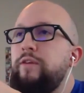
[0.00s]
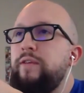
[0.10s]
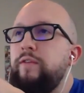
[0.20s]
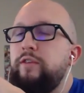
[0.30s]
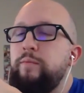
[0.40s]

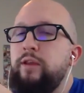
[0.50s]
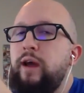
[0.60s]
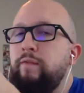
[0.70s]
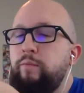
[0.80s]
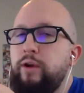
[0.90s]
Okay, so it makes
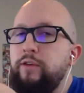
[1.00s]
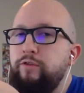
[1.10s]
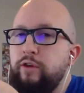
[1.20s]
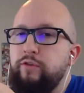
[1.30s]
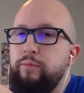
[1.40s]
sense to me to have
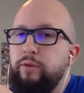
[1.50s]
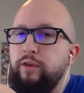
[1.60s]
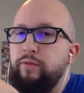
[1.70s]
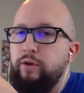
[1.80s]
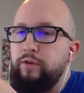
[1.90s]
the price
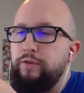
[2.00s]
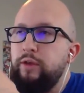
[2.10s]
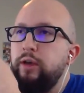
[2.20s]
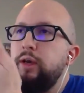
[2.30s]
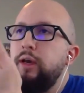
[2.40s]
structure in place
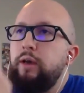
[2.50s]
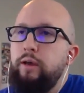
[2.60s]
first.